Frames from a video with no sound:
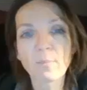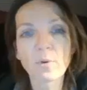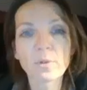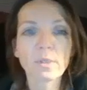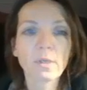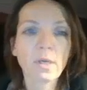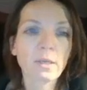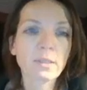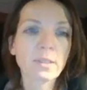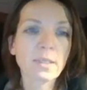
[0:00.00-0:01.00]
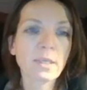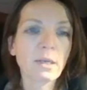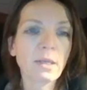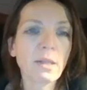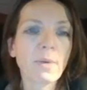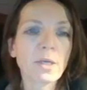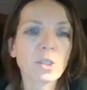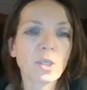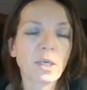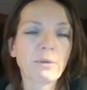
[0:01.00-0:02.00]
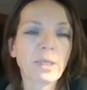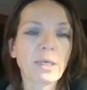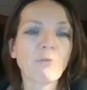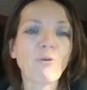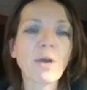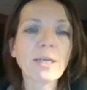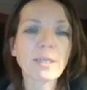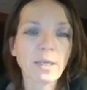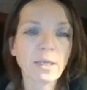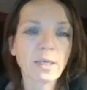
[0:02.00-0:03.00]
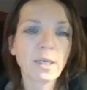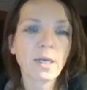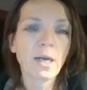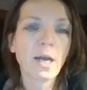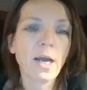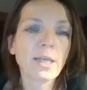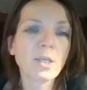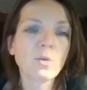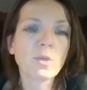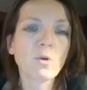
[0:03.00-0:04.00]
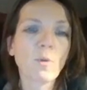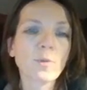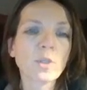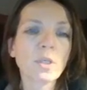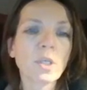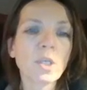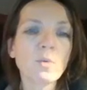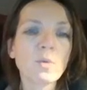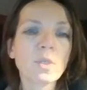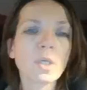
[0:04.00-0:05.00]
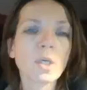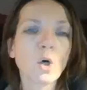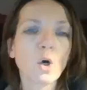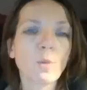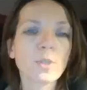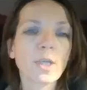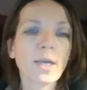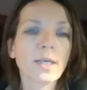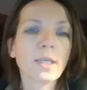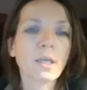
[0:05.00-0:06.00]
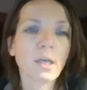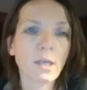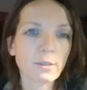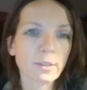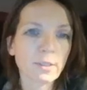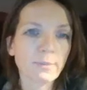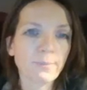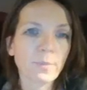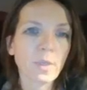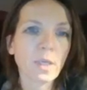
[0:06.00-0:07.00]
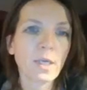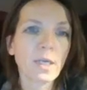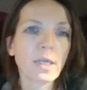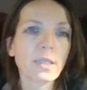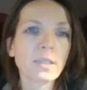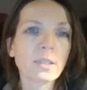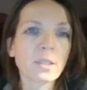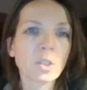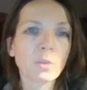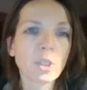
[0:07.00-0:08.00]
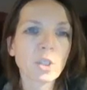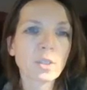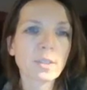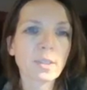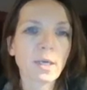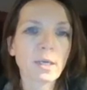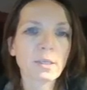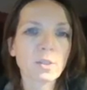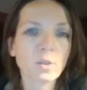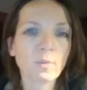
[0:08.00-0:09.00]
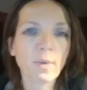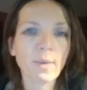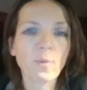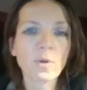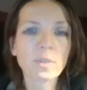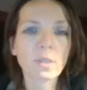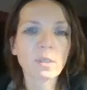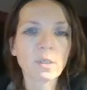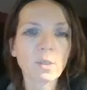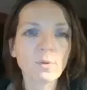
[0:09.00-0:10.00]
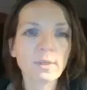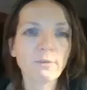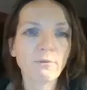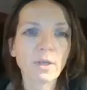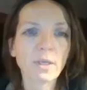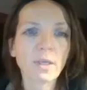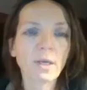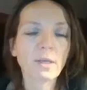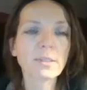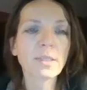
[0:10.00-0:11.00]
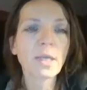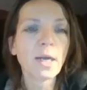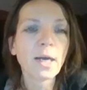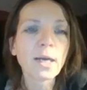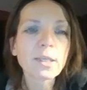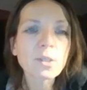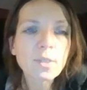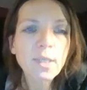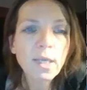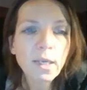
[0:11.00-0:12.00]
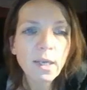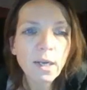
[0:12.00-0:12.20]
personal colors here in the margin area, I right click and use the option use object colors, and this switches the colors to my personal user defined colors. And you see